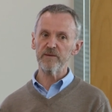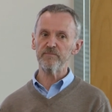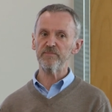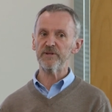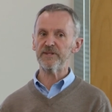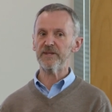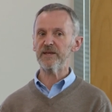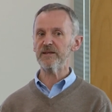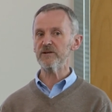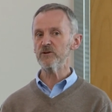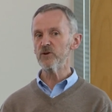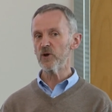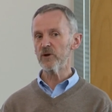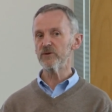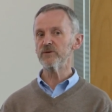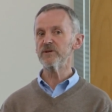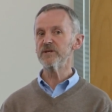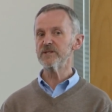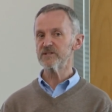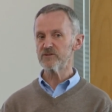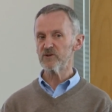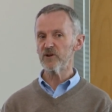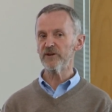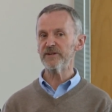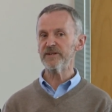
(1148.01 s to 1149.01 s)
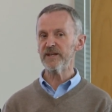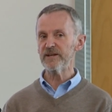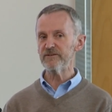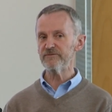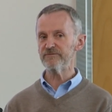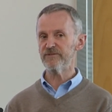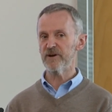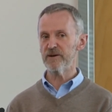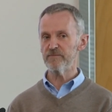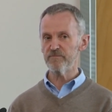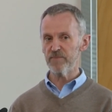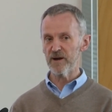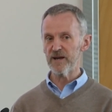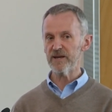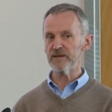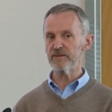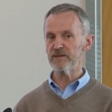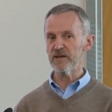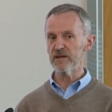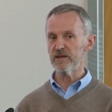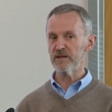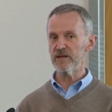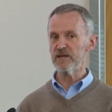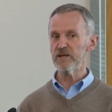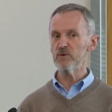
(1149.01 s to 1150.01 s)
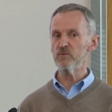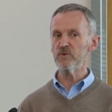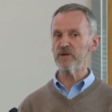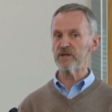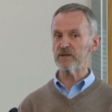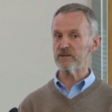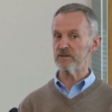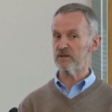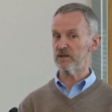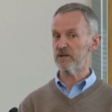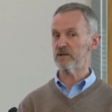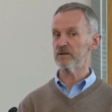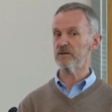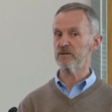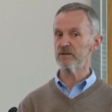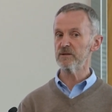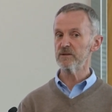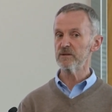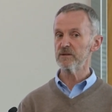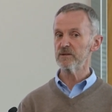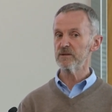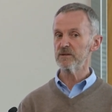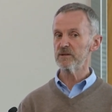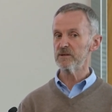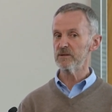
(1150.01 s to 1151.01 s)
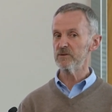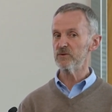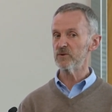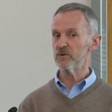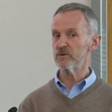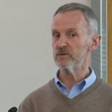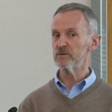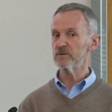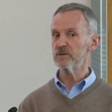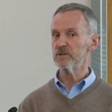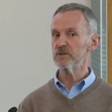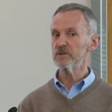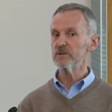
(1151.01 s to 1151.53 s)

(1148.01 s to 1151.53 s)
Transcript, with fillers: but they're not necessarily identified by their iwi and their, you know,